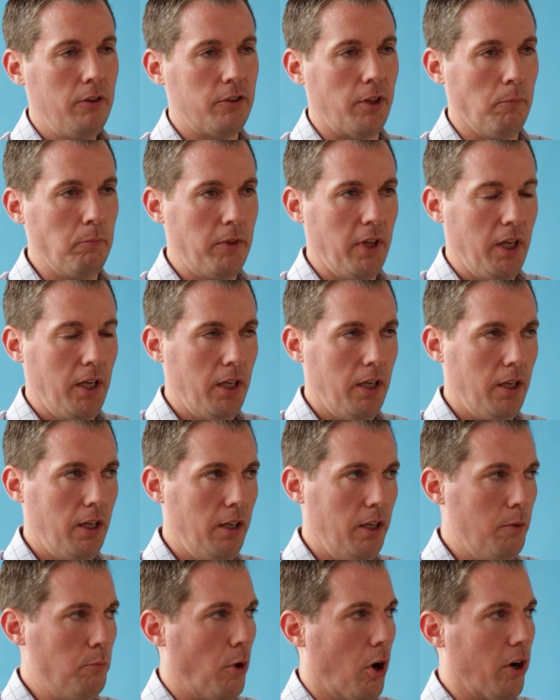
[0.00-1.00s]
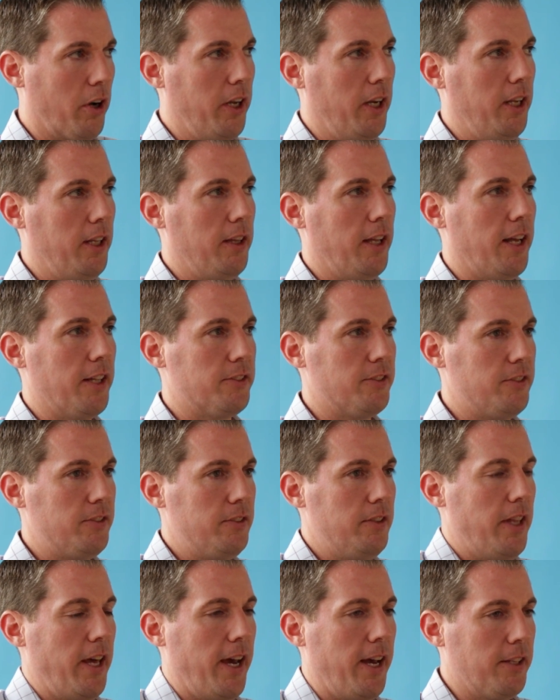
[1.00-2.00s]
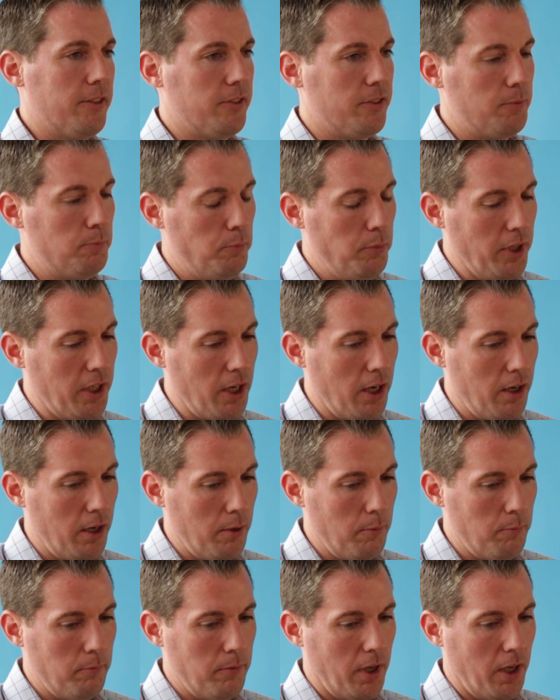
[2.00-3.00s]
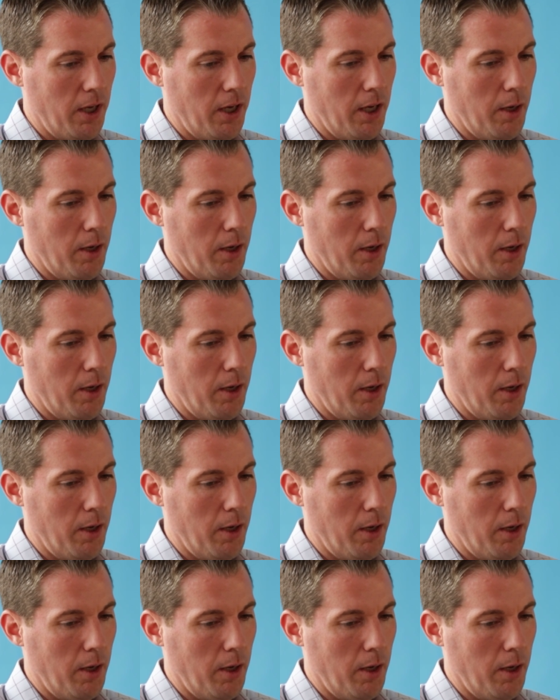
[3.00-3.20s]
Something in marketing that's become